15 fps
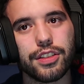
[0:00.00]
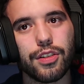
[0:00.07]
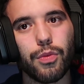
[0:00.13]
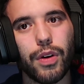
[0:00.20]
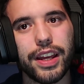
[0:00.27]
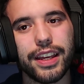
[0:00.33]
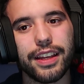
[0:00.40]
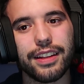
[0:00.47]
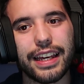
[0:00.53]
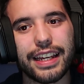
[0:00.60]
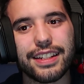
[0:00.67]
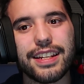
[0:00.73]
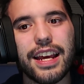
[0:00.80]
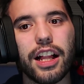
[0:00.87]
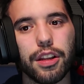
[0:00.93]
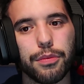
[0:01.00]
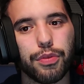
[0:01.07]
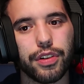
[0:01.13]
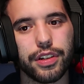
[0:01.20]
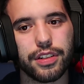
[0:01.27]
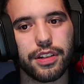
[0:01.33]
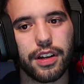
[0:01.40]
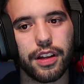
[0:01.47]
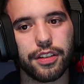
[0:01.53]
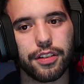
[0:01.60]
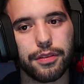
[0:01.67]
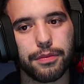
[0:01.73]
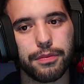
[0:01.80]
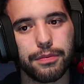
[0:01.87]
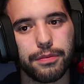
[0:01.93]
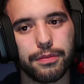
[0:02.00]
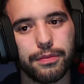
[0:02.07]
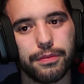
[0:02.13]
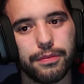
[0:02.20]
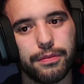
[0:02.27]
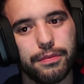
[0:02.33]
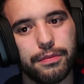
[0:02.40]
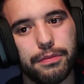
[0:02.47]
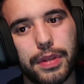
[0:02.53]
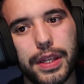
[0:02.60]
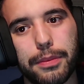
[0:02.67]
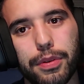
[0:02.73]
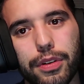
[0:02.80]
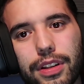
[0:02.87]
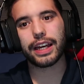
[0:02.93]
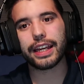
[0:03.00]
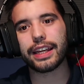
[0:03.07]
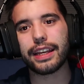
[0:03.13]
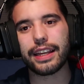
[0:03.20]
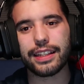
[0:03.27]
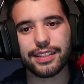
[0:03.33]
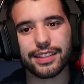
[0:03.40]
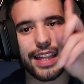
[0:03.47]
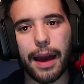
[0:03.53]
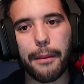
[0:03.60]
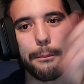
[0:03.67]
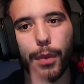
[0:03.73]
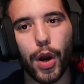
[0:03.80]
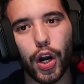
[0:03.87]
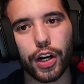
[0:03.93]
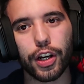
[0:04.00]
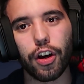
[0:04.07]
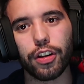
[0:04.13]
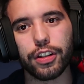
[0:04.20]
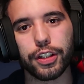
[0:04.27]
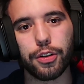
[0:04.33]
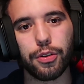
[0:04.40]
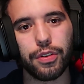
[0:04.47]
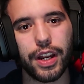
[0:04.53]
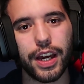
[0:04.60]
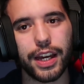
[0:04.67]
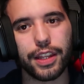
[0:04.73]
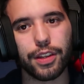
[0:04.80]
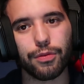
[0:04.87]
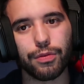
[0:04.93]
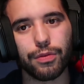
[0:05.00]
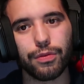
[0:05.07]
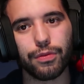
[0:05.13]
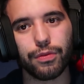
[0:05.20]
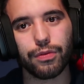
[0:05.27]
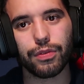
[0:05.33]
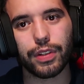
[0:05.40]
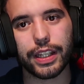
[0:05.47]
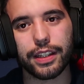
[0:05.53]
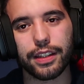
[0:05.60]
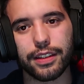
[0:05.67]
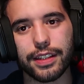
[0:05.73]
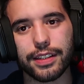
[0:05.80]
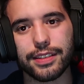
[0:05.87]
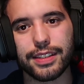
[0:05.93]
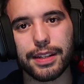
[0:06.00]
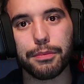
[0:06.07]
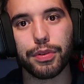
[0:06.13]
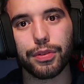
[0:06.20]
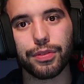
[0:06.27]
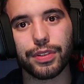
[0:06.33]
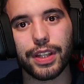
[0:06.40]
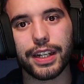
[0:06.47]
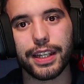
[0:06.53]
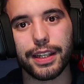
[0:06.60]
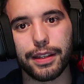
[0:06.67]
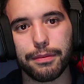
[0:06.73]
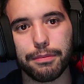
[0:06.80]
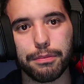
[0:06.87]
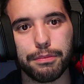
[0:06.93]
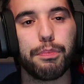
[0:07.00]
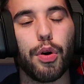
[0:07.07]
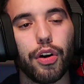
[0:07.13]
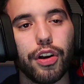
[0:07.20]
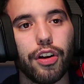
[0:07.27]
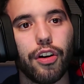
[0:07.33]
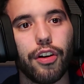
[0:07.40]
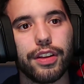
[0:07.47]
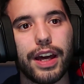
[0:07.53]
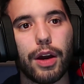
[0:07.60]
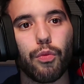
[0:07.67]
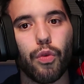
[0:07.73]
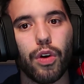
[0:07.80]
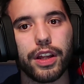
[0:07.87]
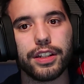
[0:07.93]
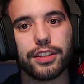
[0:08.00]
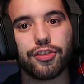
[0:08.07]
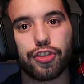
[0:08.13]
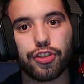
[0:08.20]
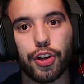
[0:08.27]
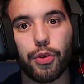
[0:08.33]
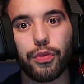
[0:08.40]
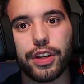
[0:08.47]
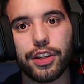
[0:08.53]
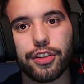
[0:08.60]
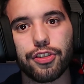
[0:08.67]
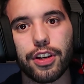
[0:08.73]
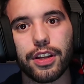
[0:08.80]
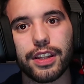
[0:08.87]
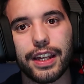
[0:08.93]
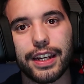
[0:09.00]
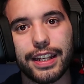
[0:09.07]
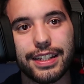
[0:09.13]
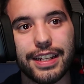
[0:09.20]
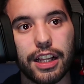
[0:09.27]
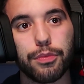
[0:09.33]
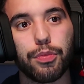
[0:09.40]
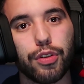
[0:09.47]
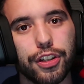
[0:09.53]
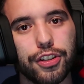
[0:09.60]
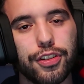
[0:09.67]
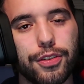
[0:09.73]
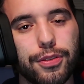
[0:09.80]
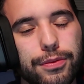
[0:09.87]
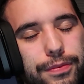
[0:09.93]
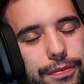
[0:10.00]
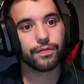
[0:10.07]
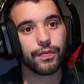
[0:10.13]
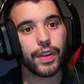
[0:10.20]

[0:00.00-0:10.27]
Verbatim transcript: as to why he can like teleport to other people. Like, is that mark on the kunai the like the symbol that he put on that one stone ninja that he teleported to?